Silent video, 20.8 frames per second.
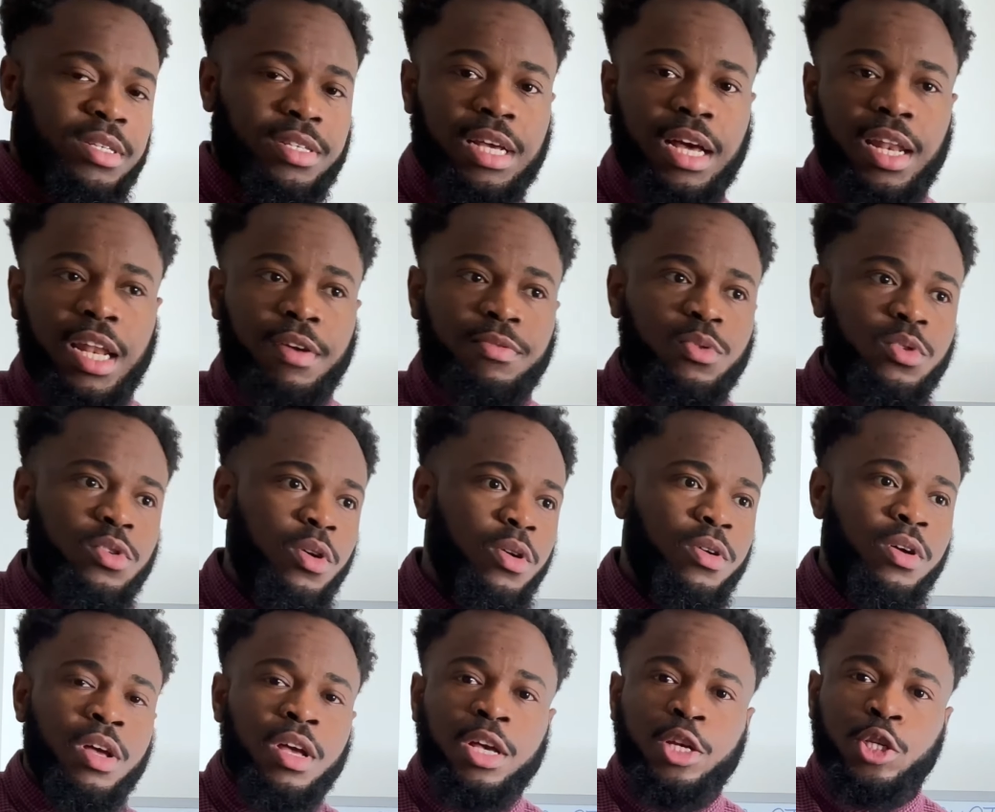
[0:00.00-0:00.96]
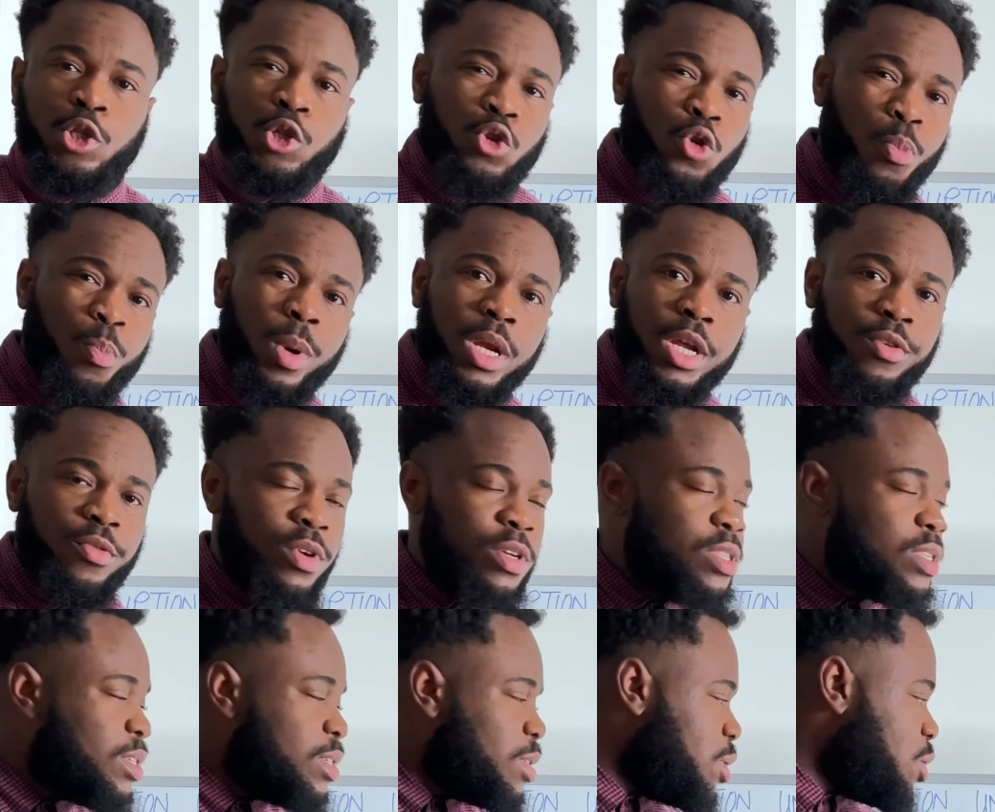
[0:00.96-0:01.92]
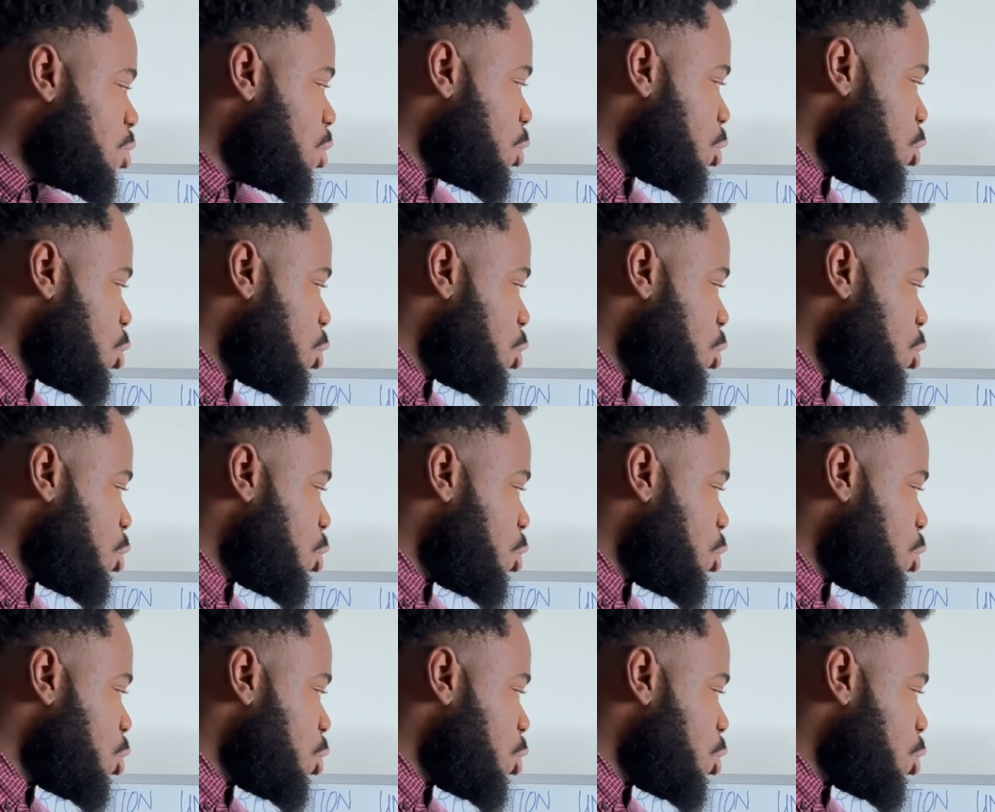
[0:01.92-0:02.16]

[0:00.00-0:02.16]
they're left, you know, so many reasons, you know,